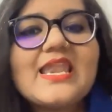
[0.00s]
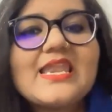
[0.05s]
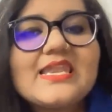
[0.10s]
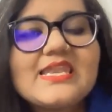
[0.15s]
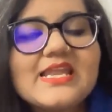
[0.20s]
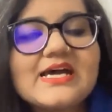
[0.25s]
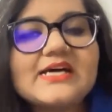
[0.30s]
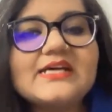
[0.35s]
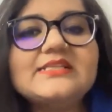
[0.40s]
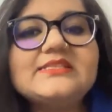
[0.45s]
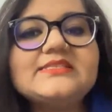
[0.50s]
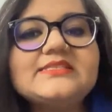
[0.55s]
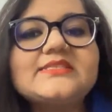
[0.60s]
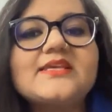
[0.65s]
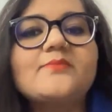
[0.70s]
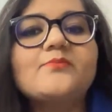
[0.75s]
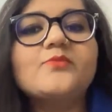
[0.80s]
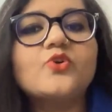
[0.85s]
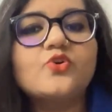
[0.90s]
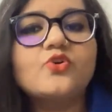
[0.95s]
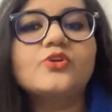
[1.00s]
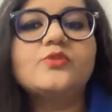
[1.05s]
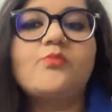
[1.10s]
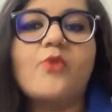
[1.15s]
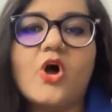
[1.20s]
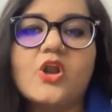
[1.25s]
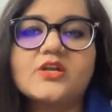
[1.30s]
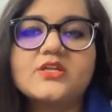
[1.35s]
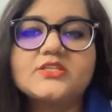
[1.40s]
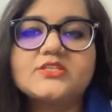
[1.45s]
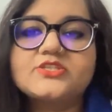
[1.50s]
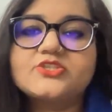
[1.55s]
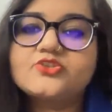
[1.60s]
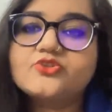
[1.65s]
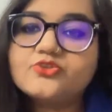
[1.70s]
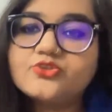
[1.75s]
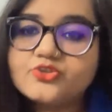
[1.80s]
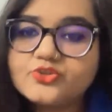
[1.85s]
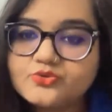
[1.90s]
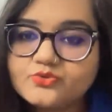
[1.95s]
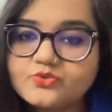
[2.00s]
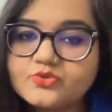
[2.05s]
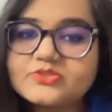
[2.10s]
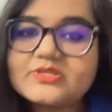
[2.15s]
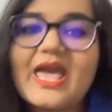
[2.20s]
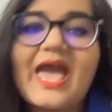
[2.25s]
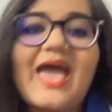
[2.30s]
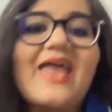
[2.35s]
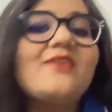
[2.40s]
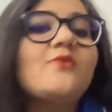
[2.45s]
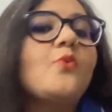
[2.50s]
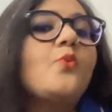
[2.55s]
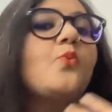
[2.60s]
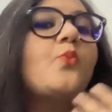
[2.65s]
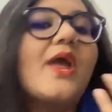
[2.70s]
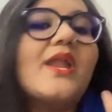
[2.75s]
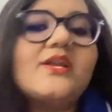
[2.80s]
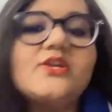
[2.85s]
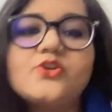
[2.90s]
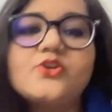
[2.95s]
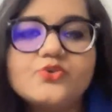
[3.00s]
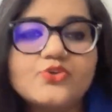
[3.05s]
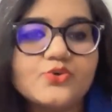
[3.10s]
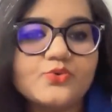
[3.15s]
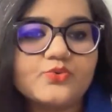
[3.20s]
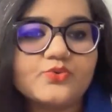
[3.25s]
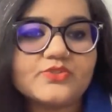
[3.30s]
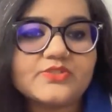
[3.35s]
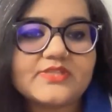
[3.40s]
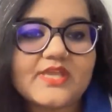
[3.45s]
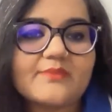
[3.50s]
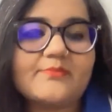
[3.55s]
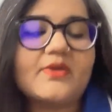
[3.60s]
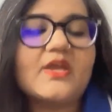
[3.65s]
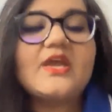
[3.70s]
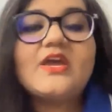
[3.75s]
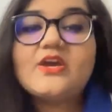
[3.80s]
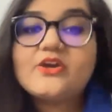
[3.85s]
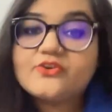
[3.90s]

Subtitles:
Learn some good models to use and when to use them.